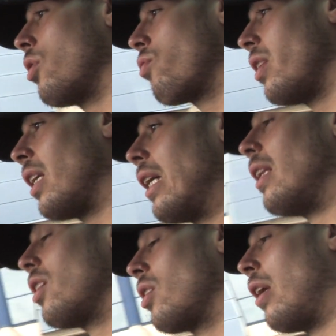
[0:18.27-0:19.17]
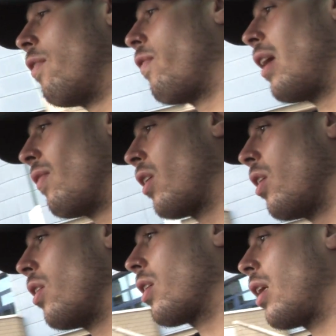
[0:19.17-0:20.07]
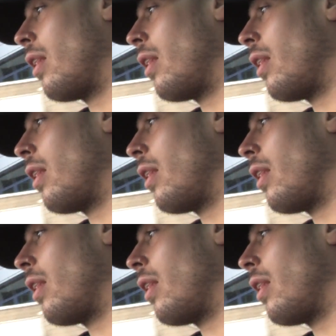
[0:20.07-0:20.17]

strength and conditioning at five o'clock